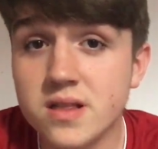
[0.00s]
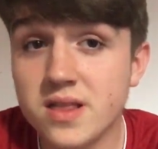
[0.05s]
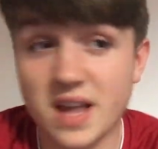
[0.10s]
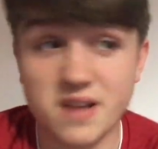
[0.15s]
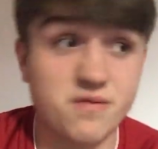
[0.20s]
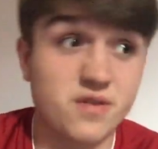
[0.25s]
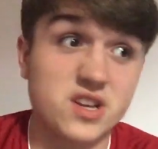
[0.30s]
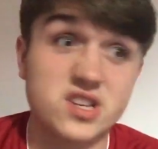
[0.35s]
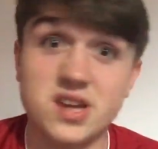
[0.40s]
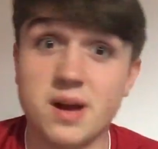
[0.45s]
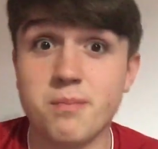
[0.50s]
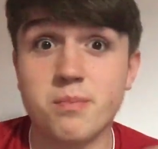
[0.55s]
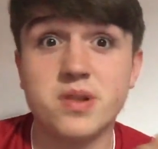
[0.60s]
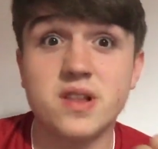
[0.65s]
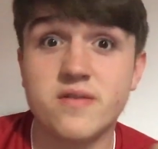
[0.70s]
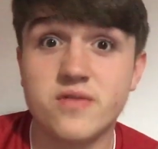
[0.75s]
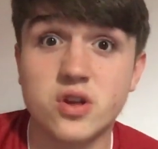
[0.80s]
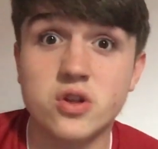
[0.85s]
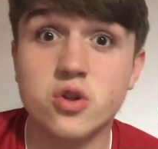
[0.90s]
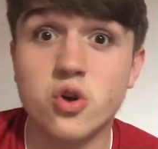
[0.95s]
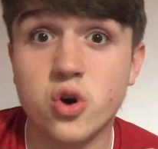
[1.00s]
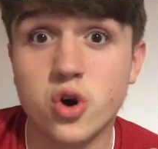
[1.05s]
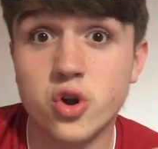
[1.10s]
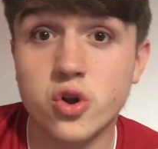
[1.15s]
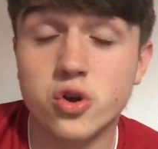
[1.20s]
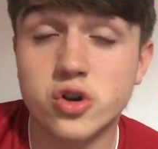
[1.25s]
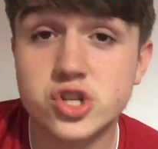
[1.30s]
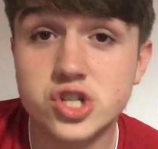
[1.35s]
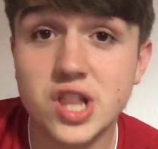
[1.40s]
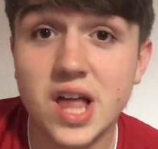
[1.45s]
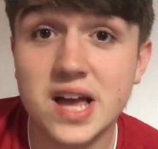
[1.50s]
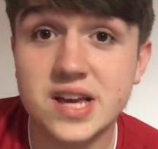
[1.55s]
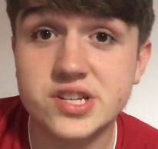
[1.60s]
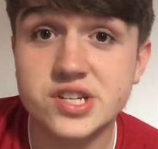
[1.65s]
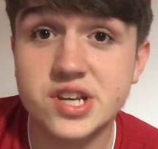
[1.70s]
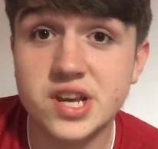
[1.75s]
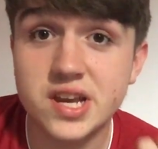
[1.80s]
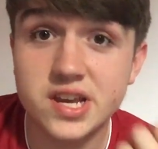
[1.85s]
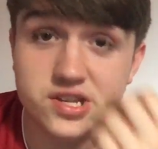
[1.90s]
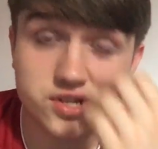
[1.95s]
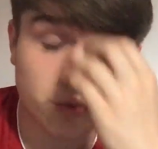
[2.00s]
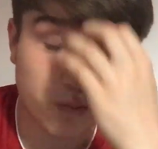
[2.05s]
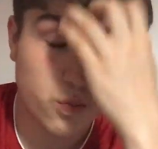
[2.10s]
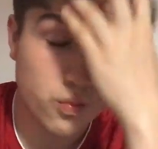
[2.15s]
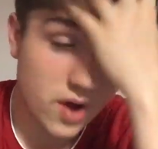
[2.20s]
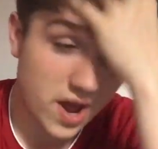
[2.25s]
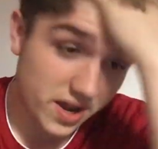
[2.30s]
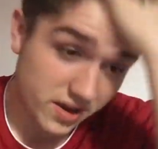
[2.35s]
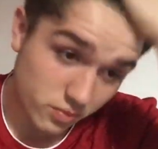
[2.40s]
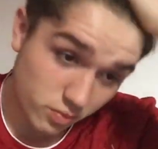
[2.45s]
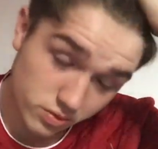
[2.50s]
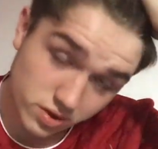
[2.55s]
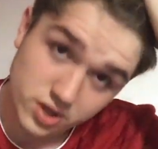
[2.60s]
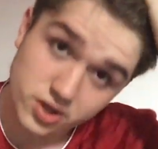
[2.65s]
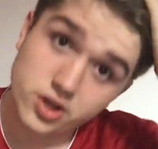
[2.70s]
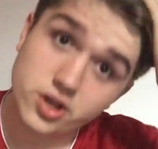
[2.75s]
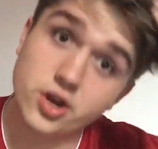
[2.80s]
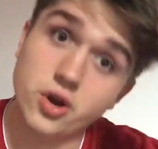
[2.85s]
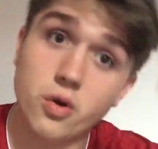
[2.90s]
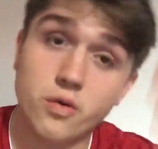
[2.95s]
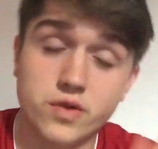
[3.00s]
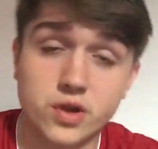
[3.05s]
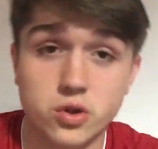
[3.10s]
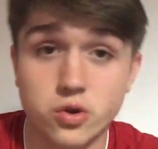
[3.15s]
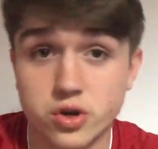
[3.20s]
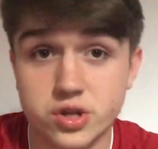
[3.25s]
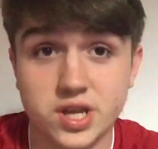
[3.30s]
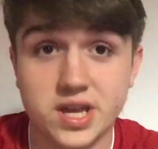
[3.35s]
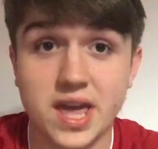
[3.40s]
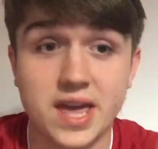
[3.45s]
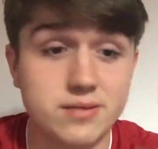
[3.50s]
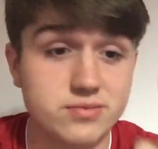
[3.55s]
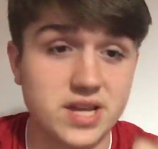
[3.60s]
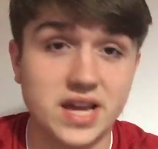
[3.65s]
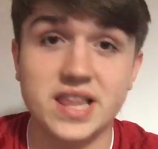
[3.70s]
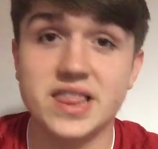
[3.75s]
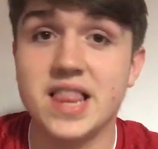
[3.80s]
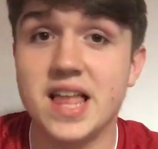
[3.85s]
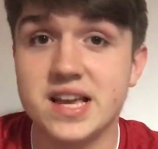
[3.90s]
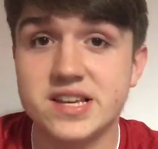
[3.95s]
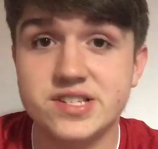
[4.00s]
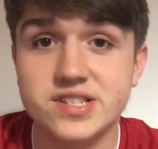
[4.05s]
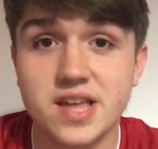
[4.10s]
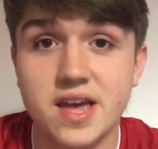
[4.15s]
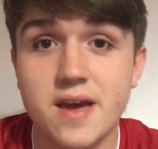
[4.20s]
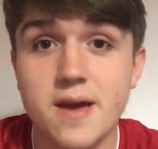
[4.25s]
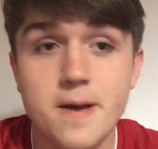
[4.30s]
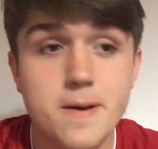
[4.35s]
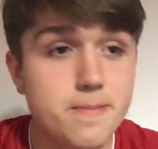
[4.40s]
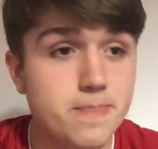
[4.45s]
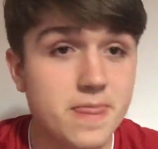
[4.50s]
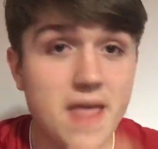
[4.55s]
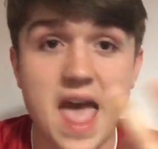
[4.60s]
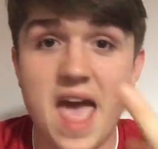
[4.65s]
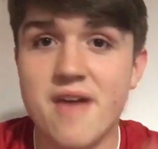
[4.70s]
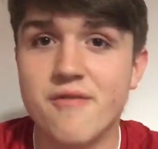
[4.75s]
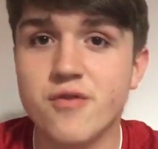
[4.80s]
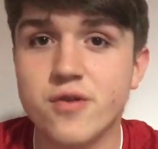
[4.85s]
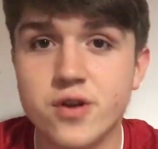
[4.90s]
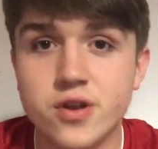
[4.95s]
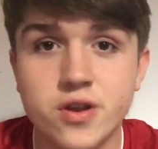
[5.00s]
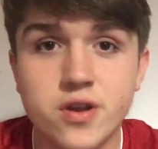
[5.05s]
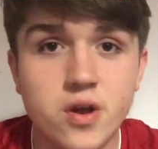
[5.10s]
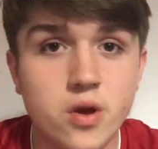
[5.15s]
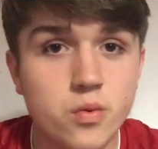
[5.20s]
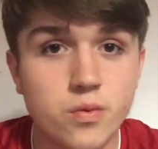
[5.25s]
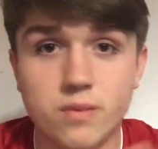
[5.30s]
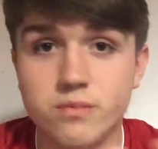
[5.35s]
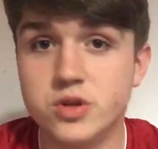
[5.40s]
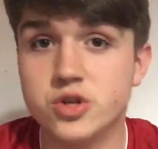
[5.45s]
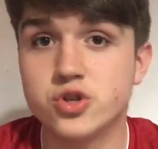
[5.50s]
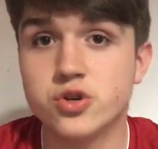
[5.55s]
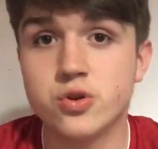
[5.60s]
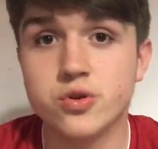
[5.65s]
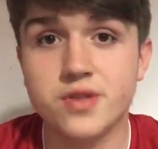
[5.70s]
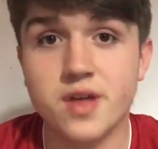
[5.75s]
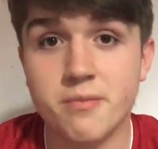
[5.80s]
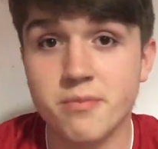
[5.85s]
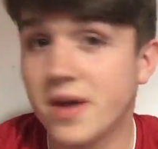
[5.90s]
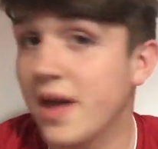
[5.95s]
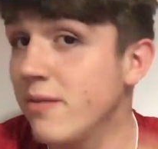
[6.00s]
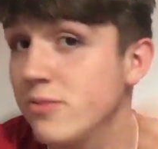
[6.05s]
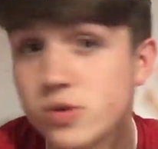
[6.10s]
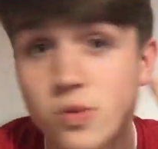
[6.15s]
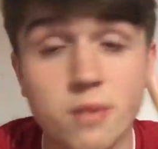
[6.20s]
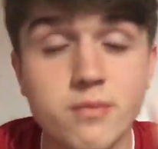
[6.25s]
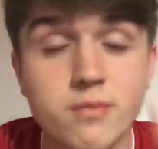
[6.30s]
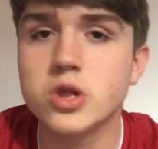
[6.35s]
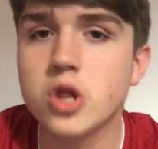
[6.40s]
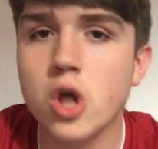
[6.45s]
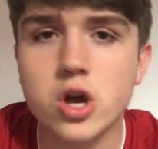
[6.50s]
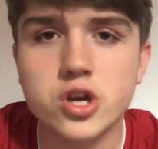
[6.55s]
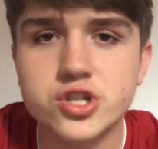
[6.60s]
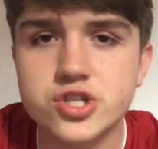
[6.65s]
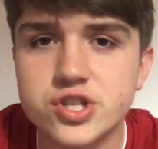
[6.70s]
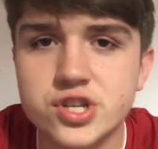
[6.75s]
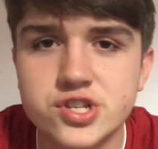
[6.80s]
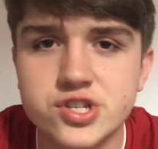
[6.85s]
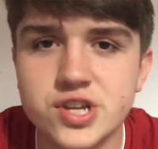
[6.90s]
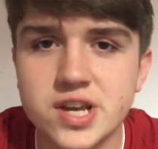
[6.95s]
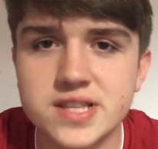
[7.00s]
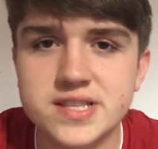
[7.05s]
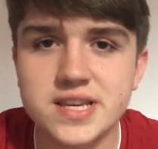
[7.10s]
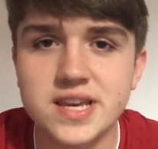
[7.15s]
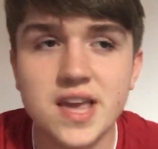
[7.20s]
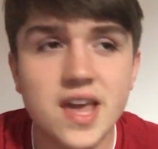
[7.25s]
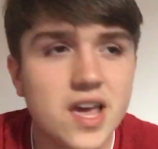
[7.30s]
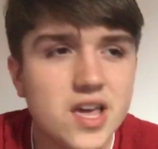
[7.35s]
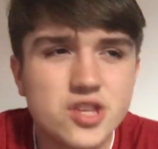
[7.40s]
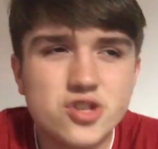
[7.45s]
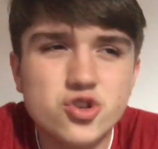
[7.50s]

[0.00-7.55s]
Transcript: Like for example, if you look at us last season, when you, you know you look at the games like Leicester, Everton when we drew them games, lost to City.